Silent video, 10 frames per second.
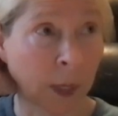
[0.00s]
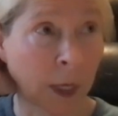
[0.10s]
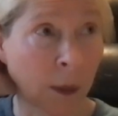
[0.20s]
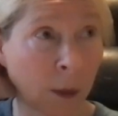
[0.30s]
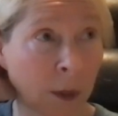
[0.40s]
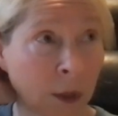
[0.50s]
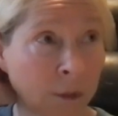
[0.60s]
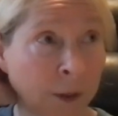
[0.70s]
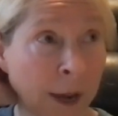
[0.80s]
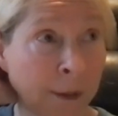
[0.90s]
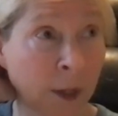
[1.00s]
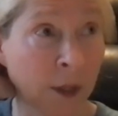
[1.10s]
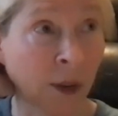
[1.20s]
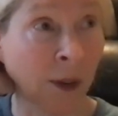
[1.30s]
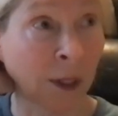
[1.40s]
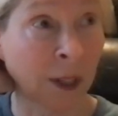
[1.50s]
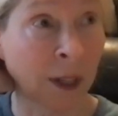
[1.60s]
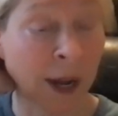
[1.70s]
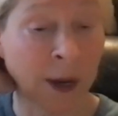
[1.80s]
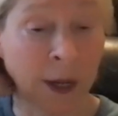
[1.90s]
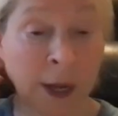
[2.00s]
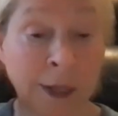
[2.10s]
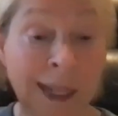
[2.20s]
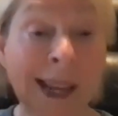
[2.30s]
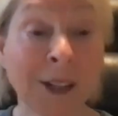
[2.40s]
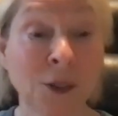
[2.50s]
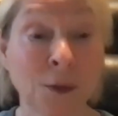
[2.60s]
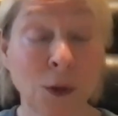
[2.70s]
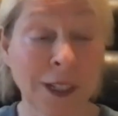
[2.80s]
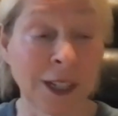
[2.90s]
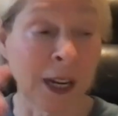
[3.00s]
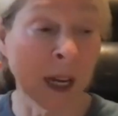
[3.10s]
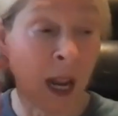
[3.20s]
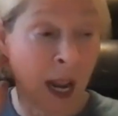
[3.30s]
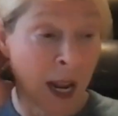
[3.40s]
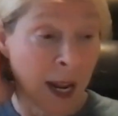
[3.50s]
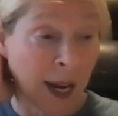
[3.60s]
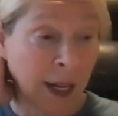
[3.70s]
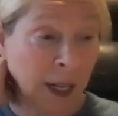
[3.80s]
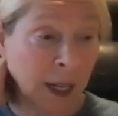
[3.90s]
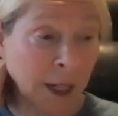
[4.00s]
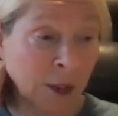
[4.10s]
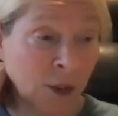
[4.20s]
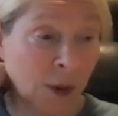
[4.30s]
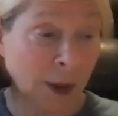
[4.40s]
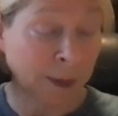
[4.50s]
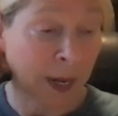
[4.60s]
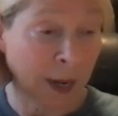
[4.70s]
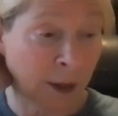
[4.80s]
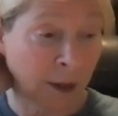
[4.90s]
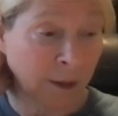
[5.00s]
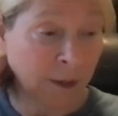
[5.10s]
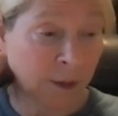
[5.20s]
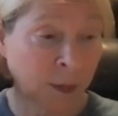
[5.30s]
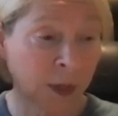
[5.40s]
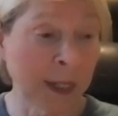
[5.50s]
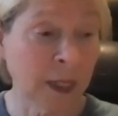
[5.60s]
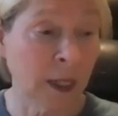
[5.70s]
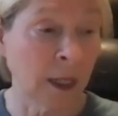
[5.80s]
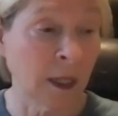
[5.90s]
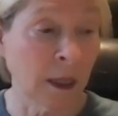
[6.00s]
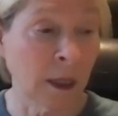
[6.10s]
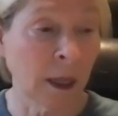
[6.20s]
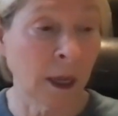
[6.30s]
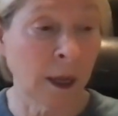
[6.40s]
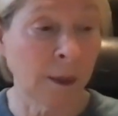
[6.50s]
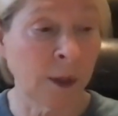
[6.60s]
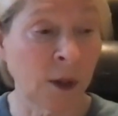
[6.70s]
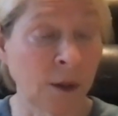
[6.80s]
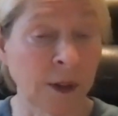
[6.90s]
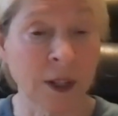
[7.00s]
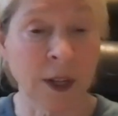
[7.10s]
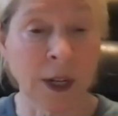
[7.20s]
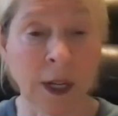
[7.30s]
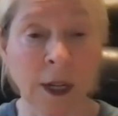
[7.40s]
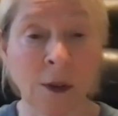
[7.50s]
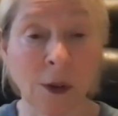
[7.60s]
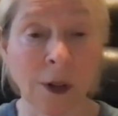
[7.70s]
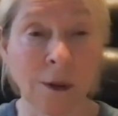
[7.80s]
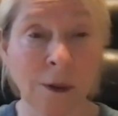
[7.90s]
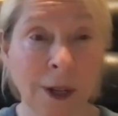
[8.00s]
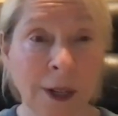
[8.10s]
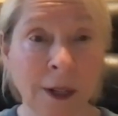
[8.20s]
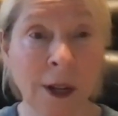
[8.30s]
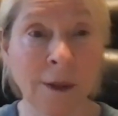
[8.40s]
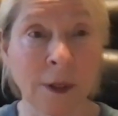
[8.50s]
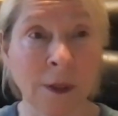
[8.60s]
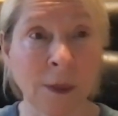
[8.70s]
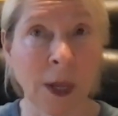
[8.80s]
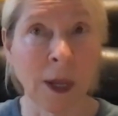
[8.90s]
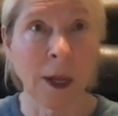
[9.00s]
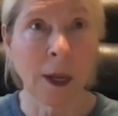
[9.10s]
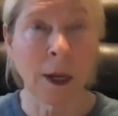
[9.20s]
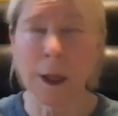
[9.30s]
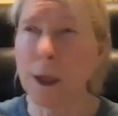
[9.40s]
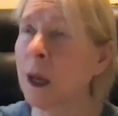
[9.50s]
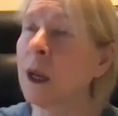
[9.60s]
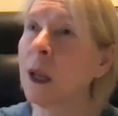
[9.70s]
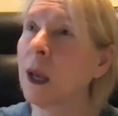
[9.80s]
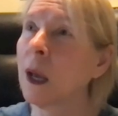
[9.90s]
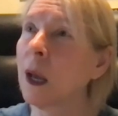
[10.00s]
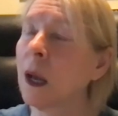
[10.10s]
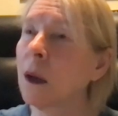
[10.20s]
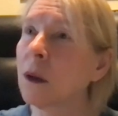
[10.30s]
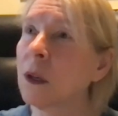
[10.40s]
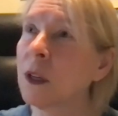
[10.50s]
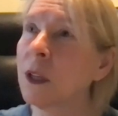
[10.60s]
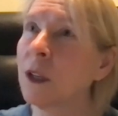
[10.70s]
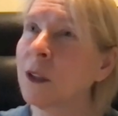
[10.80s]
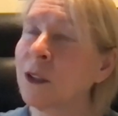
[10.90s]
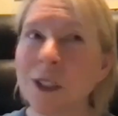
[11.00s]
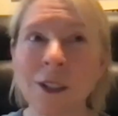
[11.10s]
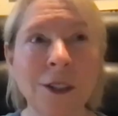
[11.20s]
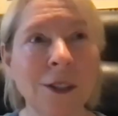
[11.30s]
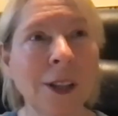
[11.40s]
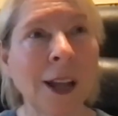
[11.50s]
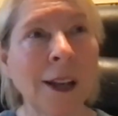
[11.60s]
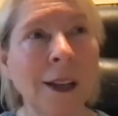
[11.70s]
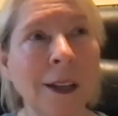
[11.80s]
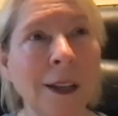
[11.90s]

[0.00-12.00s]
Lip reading: He was 5 years older than I at the age of 14, and he had dropped out of Princeton University in order to write a novel. And I thought, oh, you can just do that.